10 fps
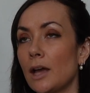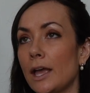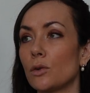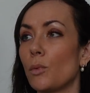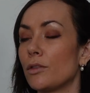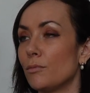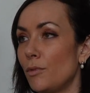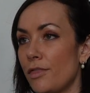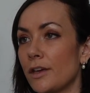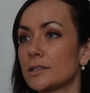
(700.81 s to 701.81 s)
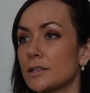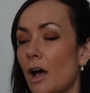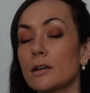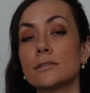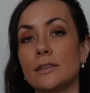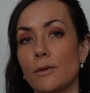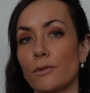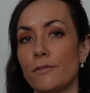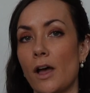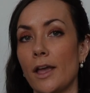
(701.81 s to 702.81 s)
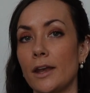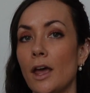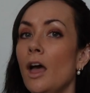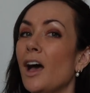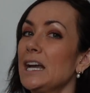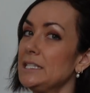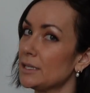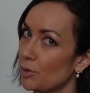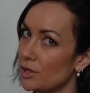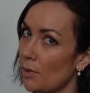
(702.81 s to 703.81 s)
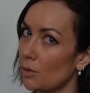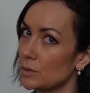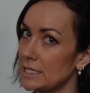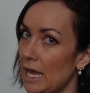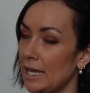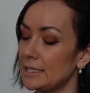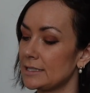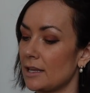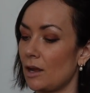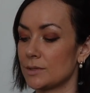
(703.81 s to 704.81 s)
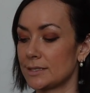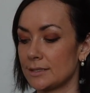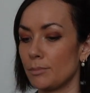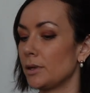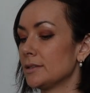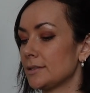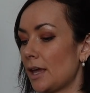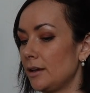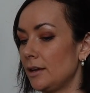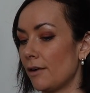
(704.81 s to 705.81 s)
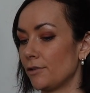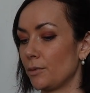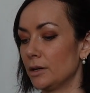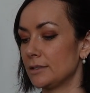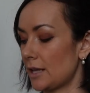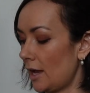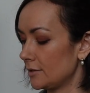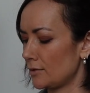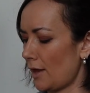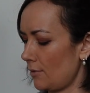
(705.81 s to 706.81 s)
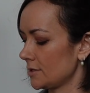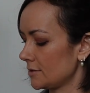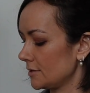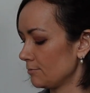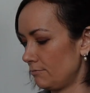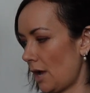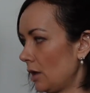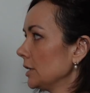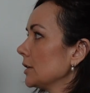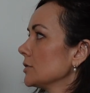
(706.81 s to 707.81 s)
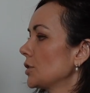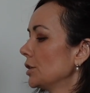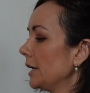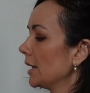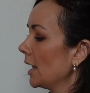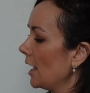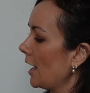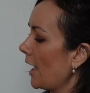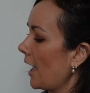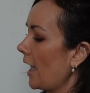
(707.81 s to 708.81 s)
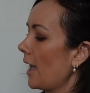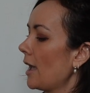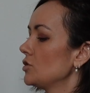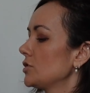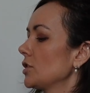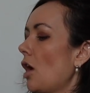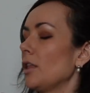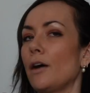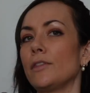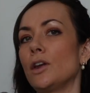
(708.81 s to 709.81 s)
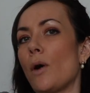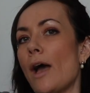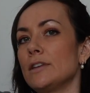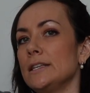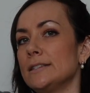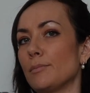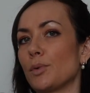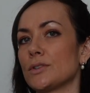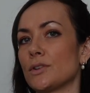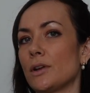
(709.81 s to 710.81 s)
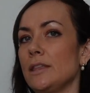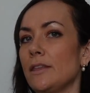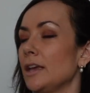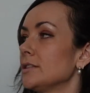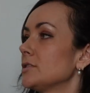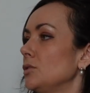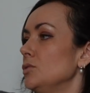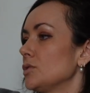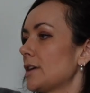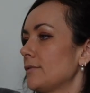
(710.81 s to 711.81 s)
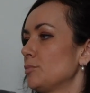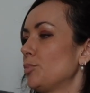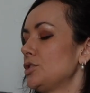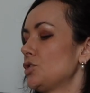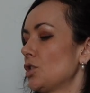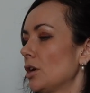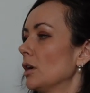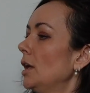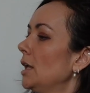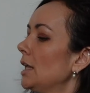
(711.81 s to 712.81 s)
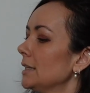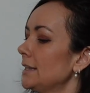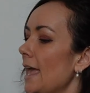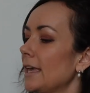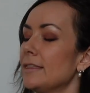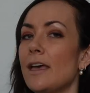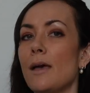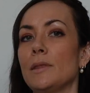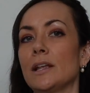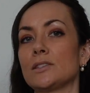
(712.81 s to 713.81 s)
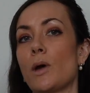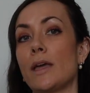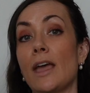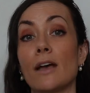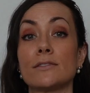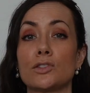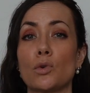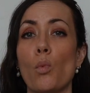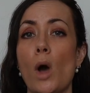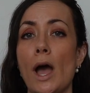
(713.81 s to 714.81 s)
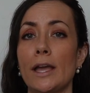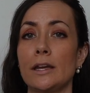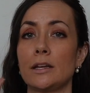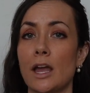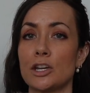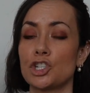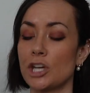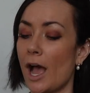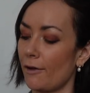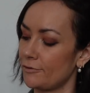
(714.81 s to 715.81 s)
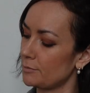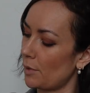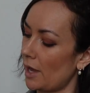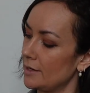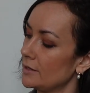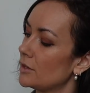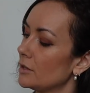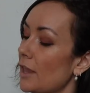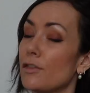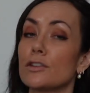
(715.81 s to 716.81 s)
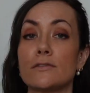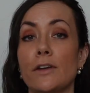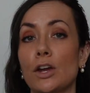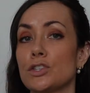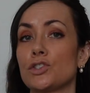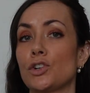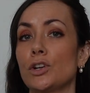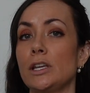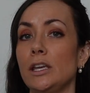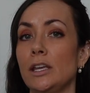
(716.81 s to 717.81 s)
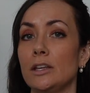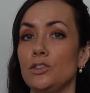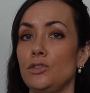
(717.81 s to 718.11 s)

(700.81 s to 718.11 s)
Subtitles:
I could wear them with thick socks and they were fine. I did put them on with tights and I was slipping and sliding everywhere inside, so that was mildly concerning. And just to call out, they don't have any zippers or anything, so you just have to put your leg in them, and that's why they have such a wide kind of shaft, but the leather's very sturdy.